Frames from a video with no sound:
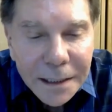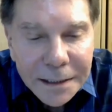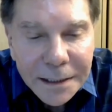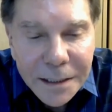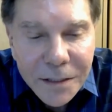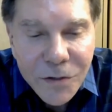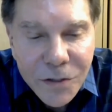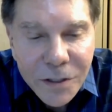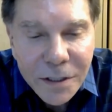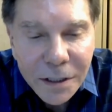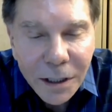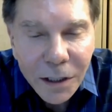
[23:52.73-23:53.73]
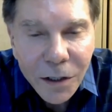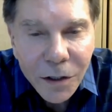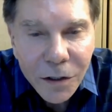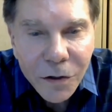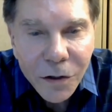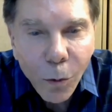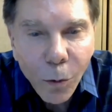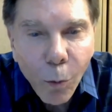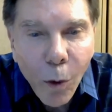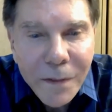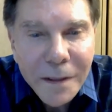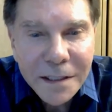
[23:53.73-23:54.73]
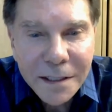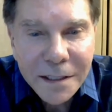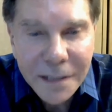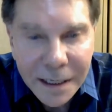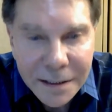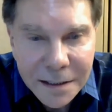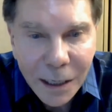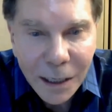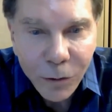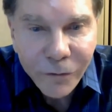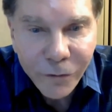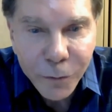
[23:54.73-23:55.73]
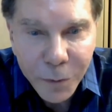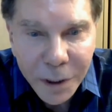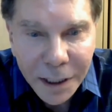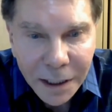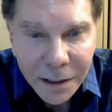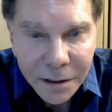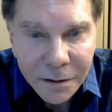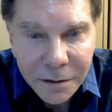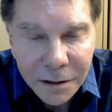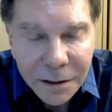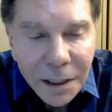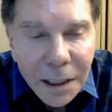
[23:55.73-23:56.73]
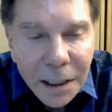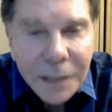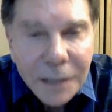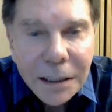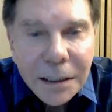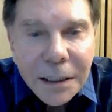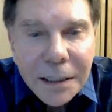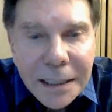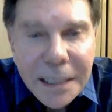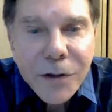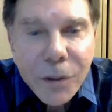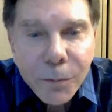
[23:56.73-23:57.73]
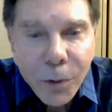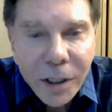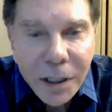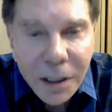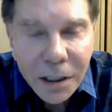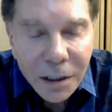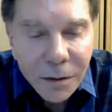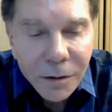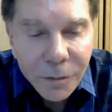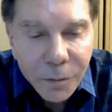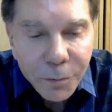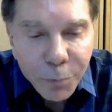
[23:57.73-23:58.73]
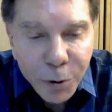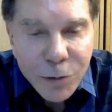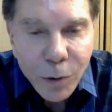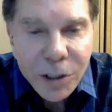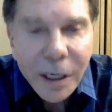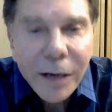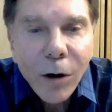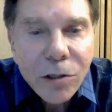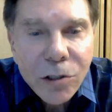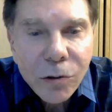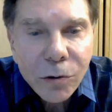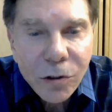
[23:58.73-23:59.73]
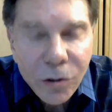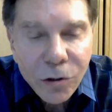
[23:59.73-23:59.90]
Here's the one that stands out for me. In the book Persuasion, I also